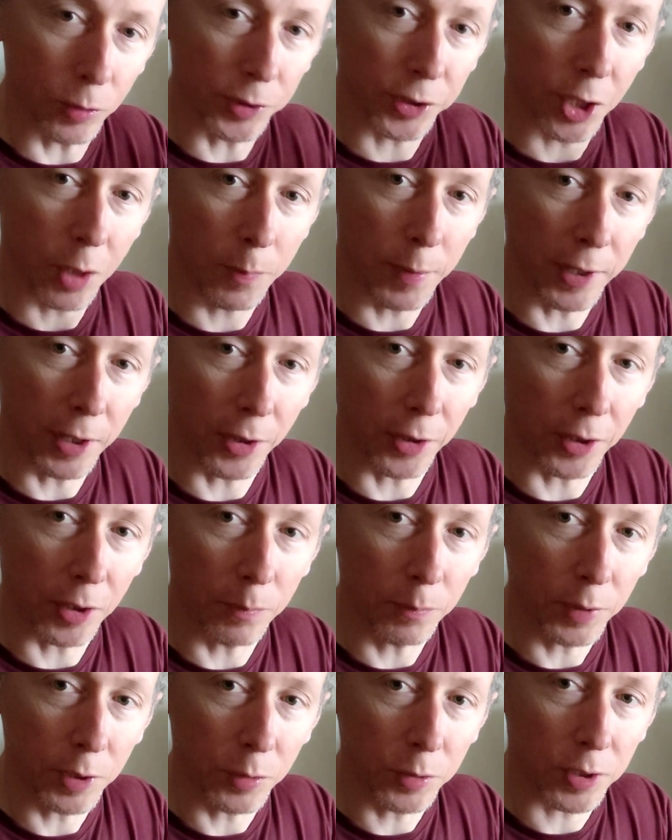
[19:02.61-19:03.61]
also been on the
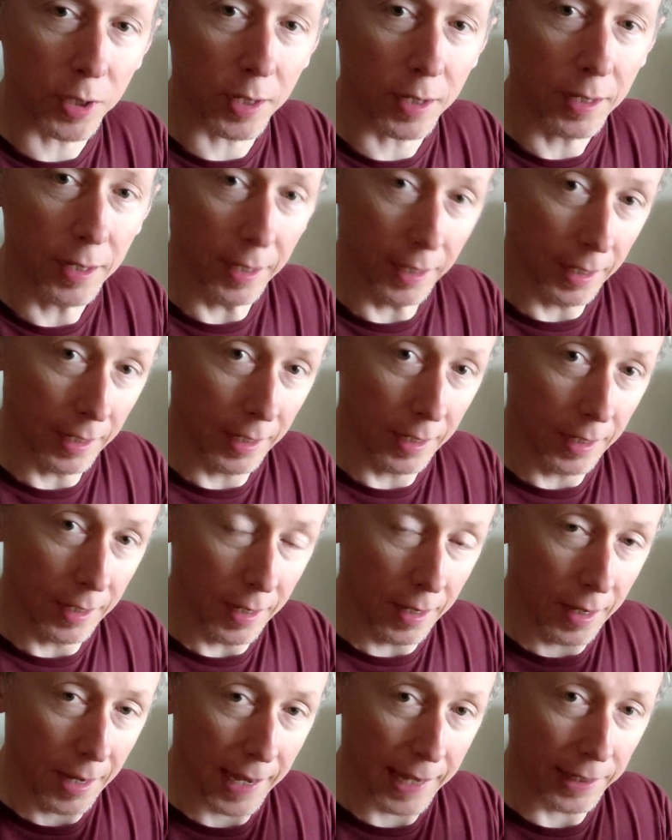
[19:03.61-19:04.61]
computer
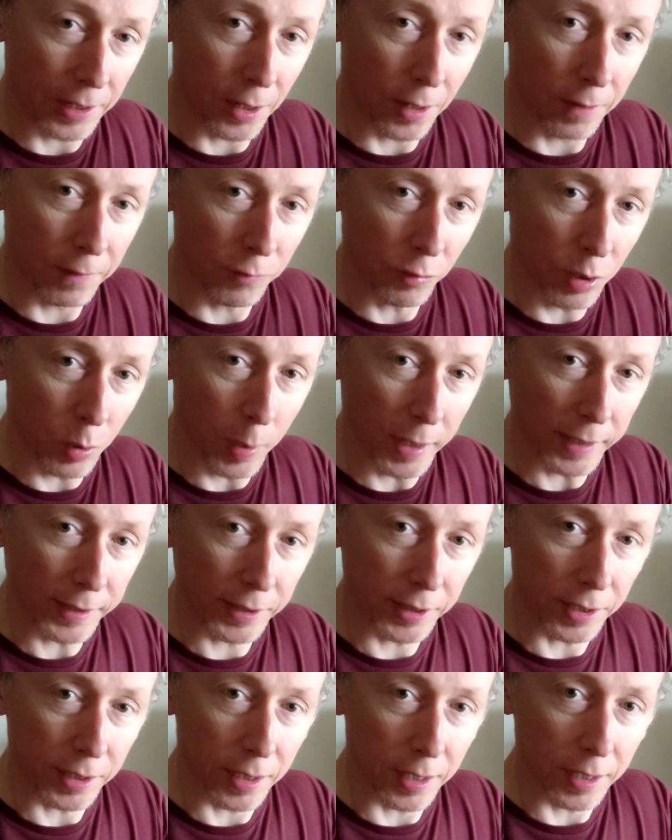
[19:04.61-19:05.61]
and I've
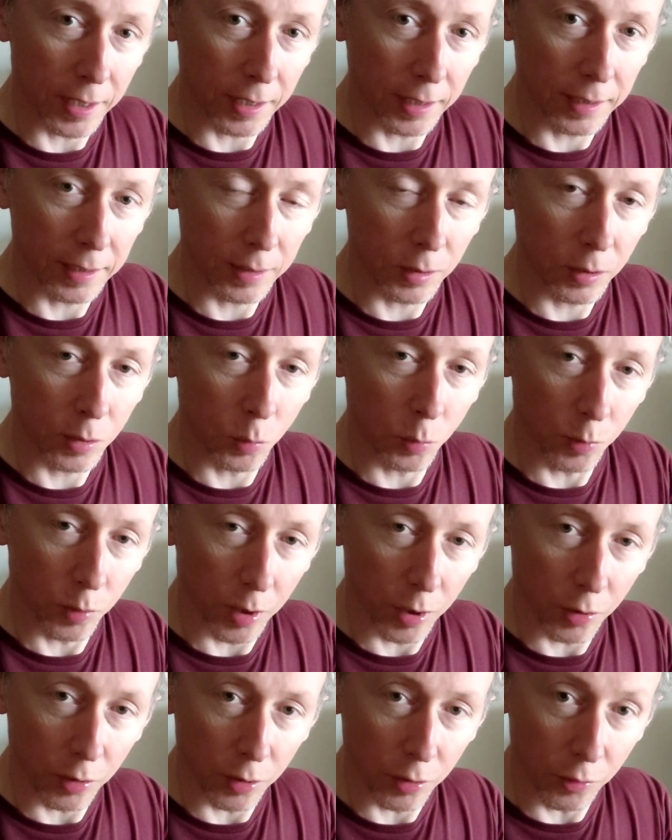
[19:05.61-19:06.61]
requested a,
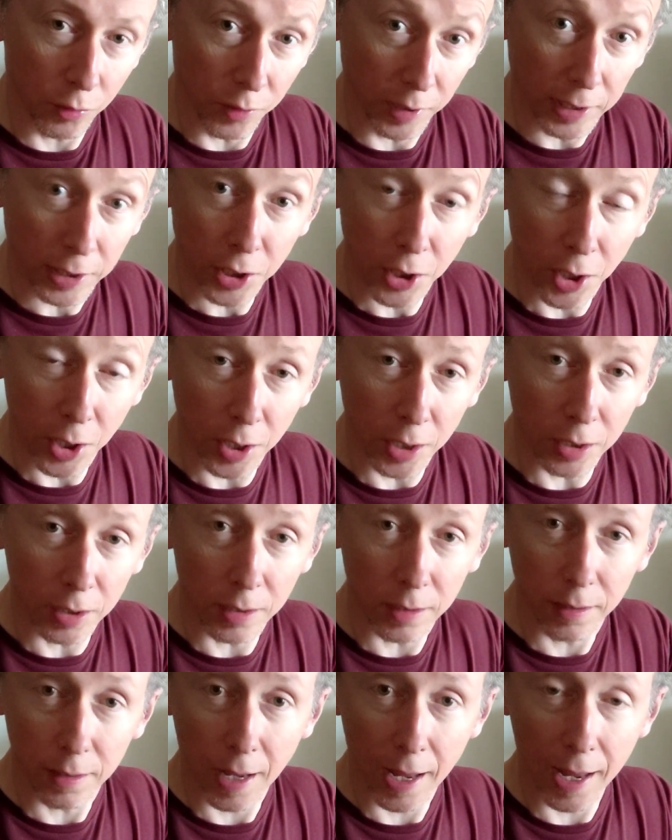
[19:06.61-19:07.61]
a
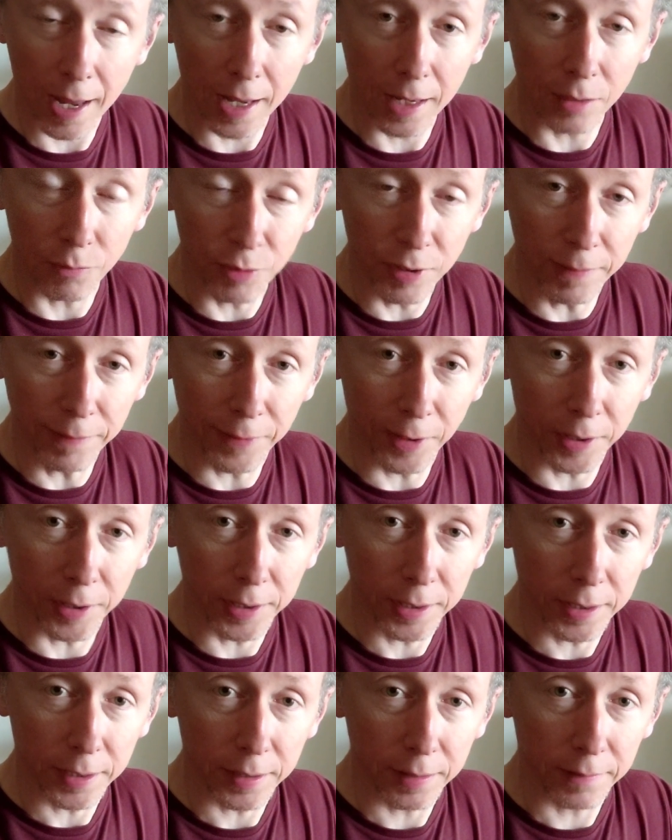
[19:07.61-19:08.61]
return and
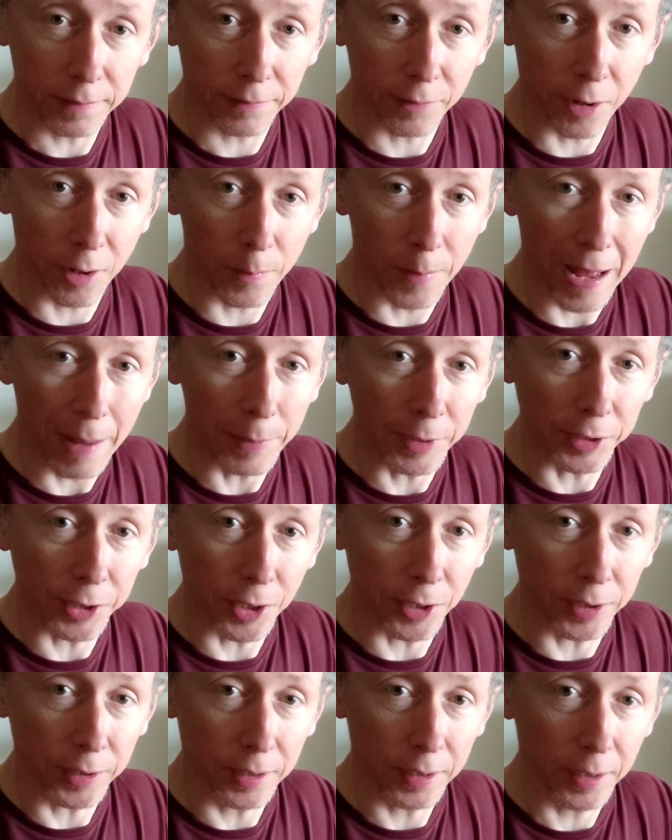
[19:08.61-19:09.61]
refund from
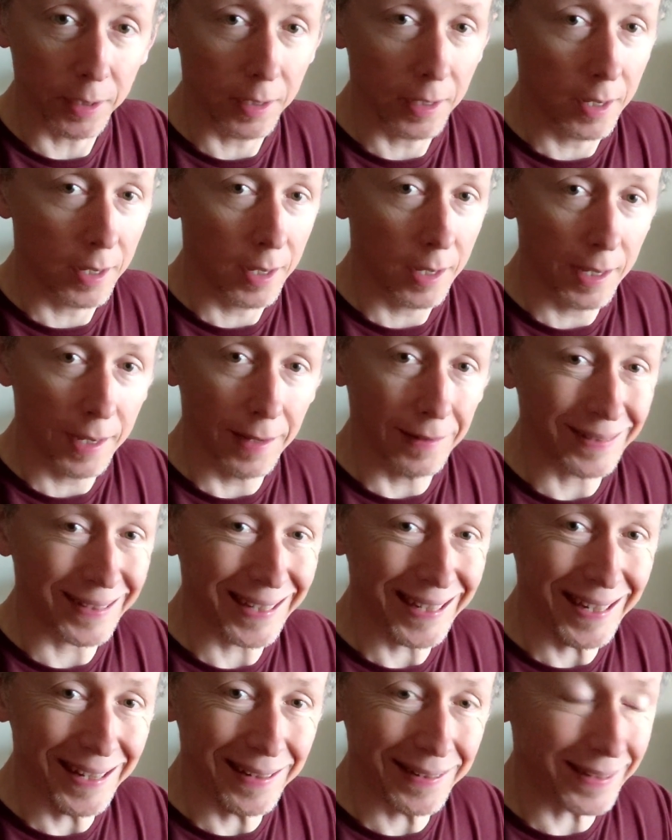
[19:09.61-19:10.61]
Amazon. It's
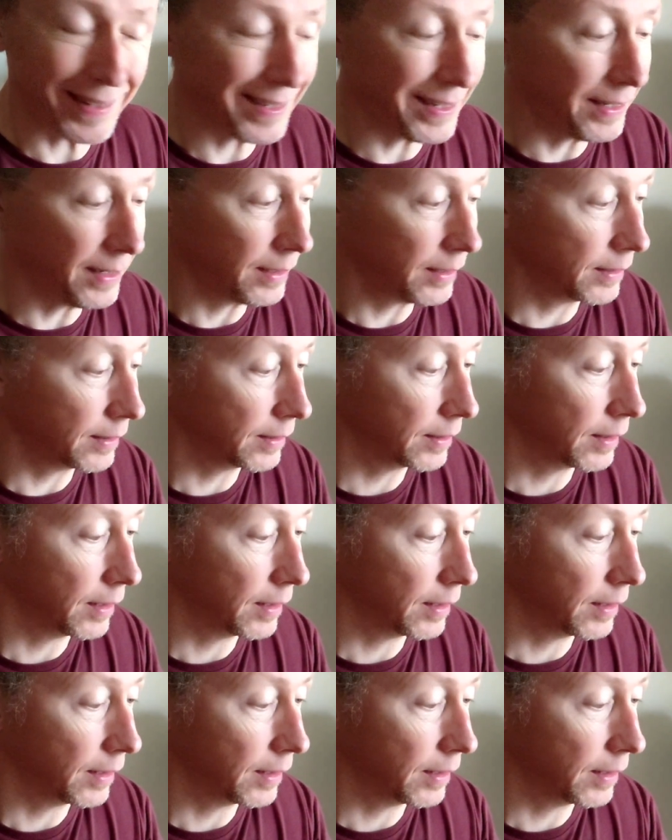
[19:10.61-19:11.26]
easy,